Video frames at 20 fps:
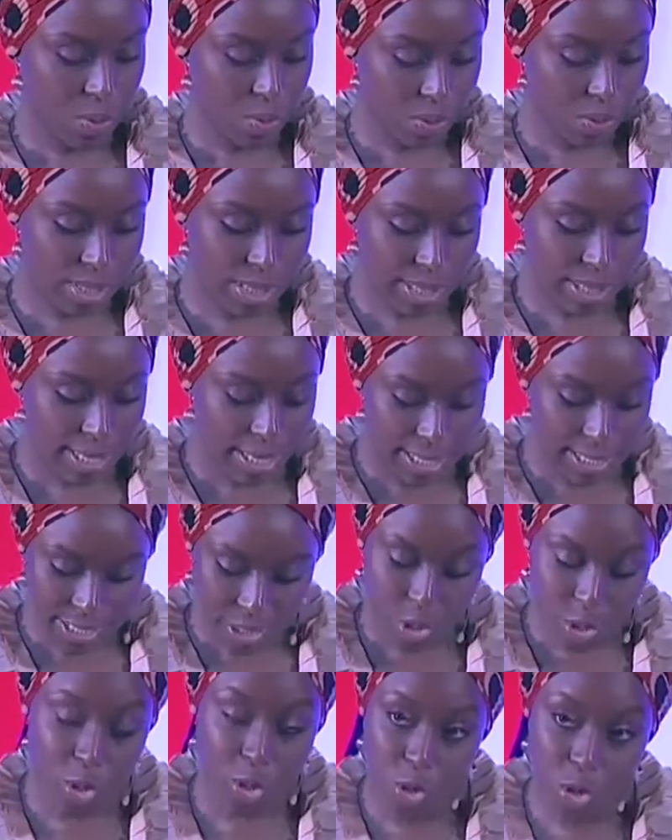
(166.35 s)
was that I
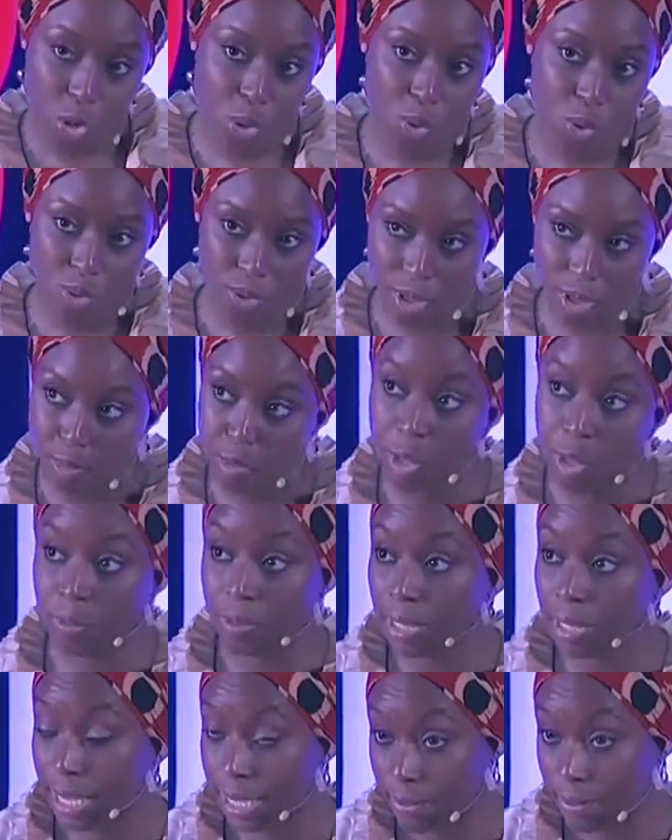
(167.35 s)
did not know that
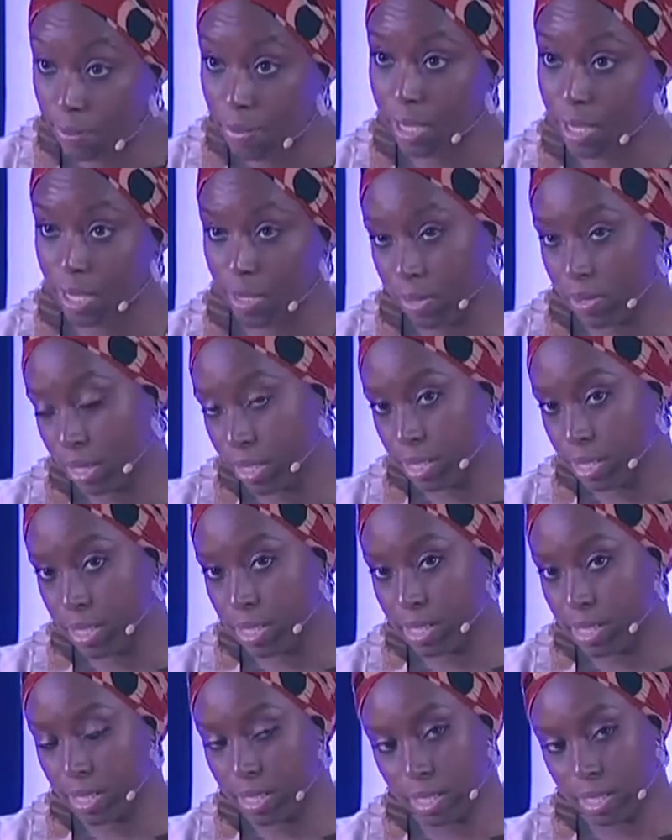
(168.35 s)
people like me could
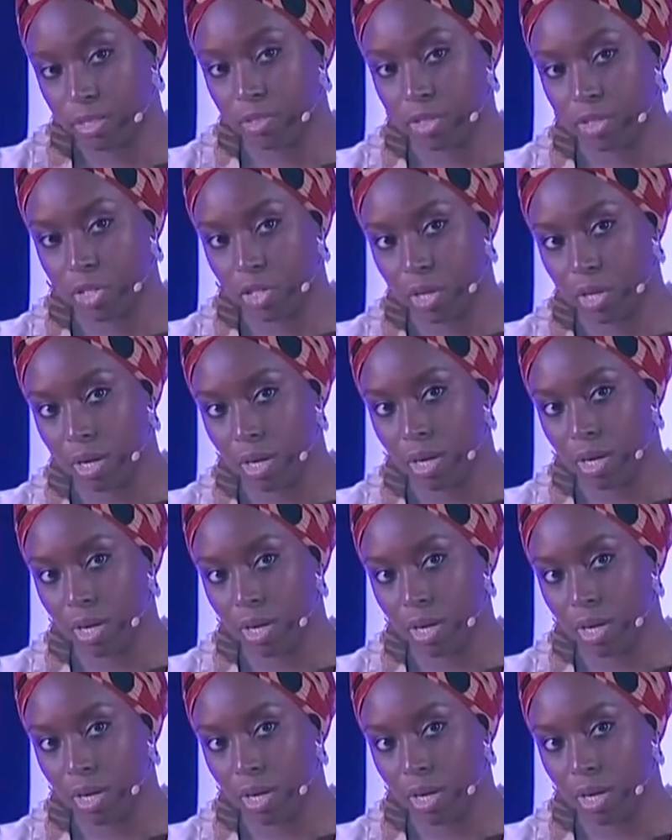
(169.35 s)
exist in literature.